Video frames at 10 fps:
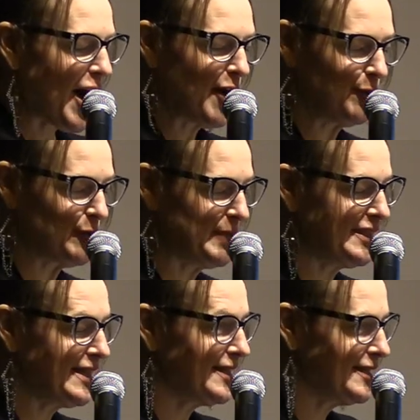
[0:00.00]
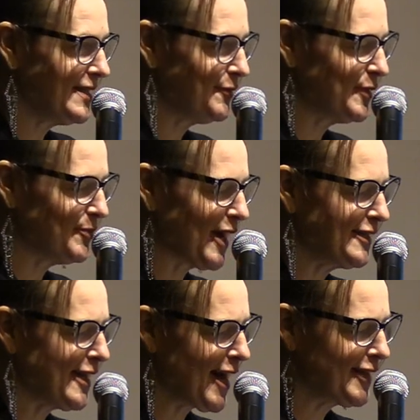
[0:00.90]
I will be dancing with my
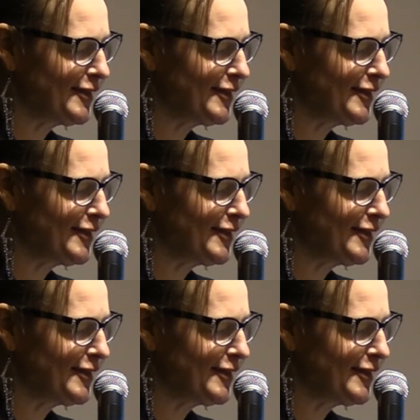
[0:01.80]
dad